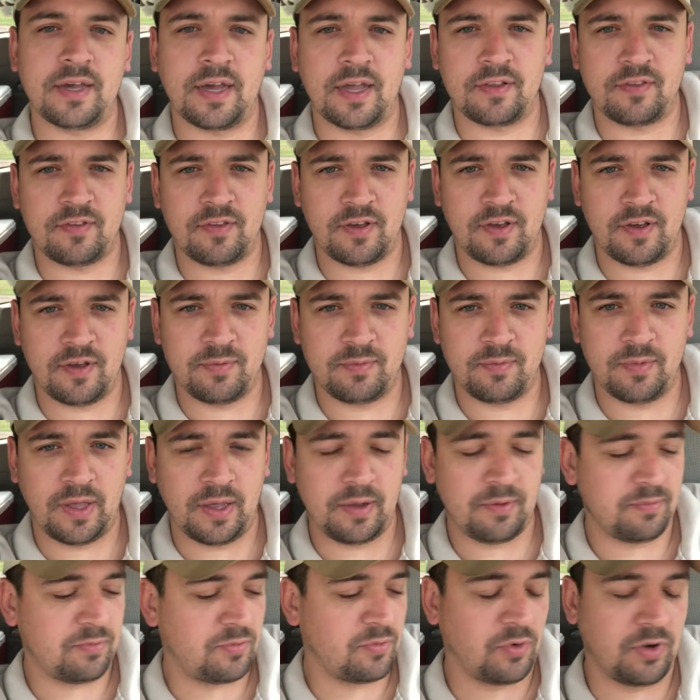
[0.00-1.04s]
Got
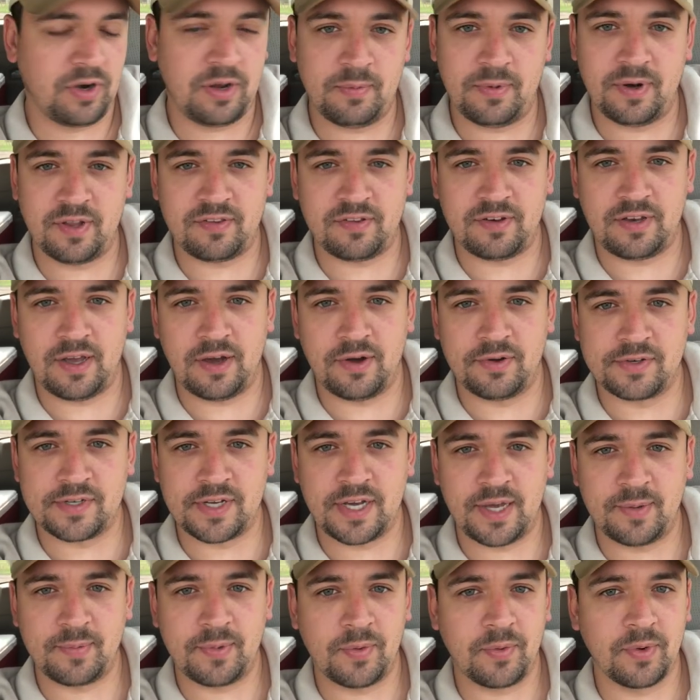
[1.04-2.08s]
like 20 minutes of
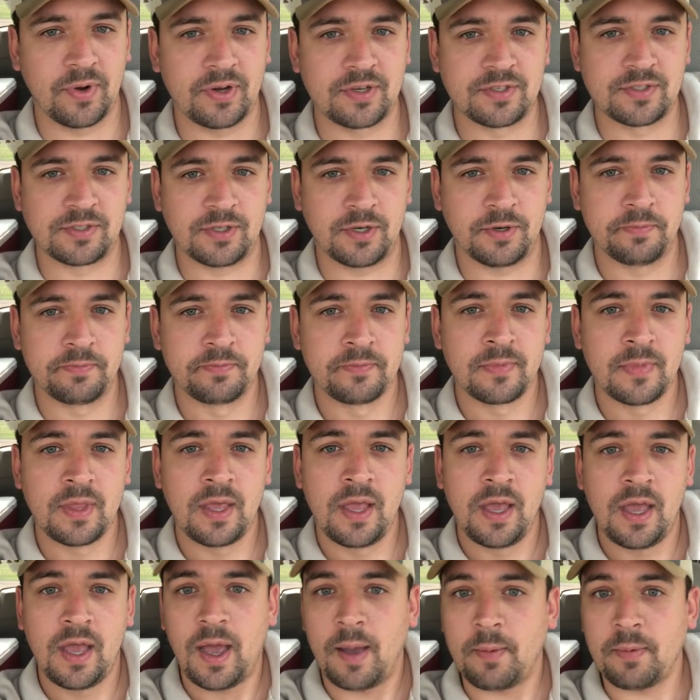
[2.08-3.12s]
downtime at work, so
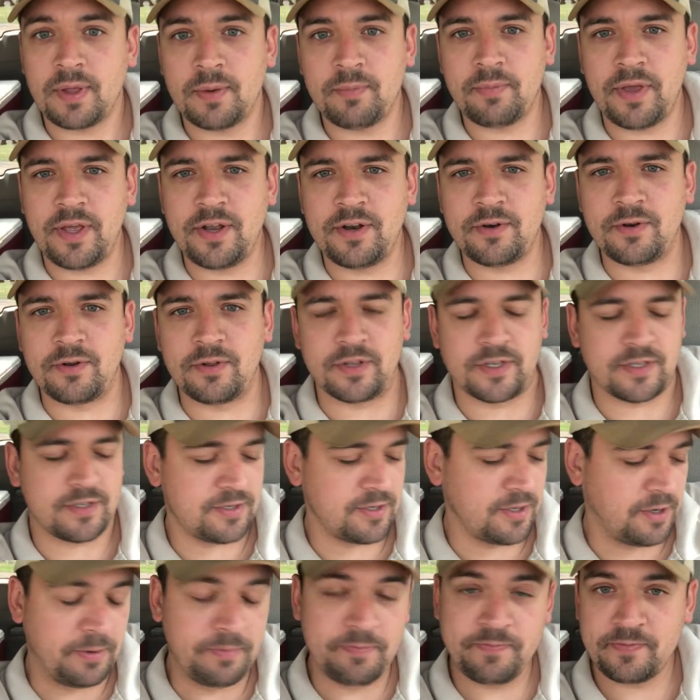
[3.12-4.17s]
I'm getting paid to do this.
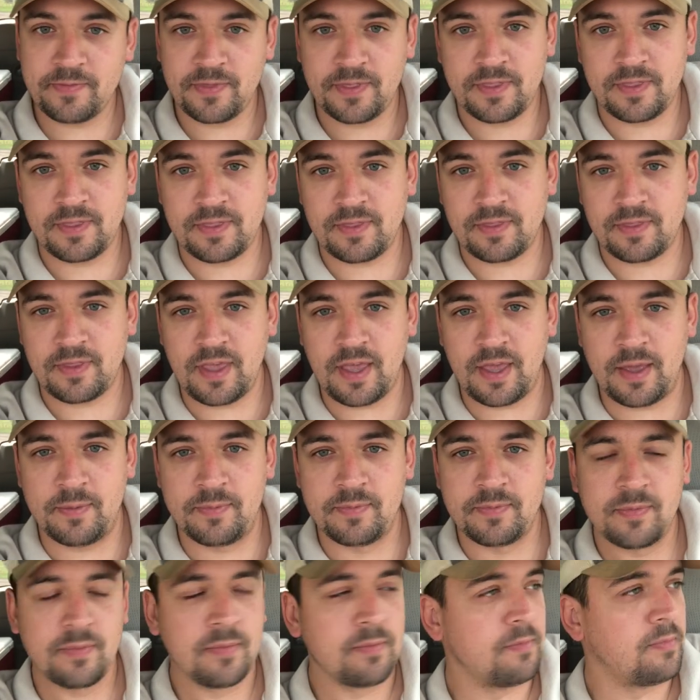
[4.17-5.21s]
So, hey,
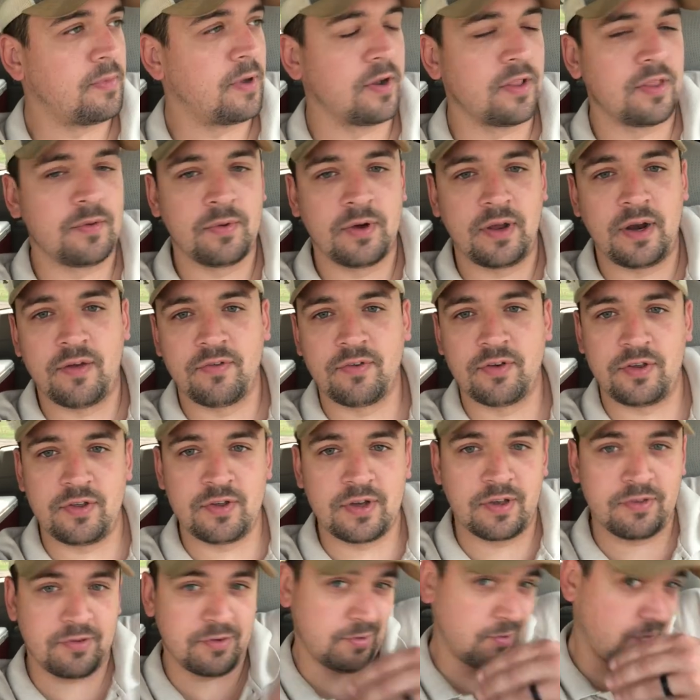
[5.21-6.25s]
better than whatever you
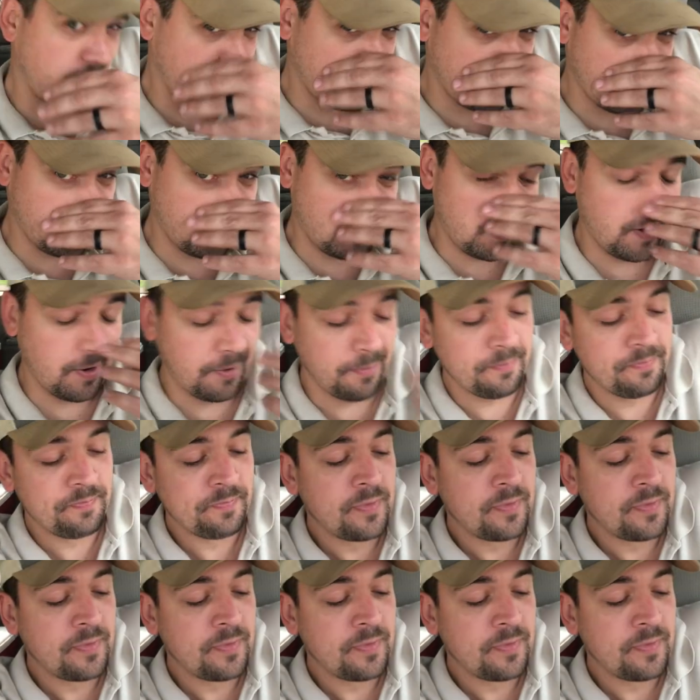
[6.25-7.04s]
guys are doing at work right now.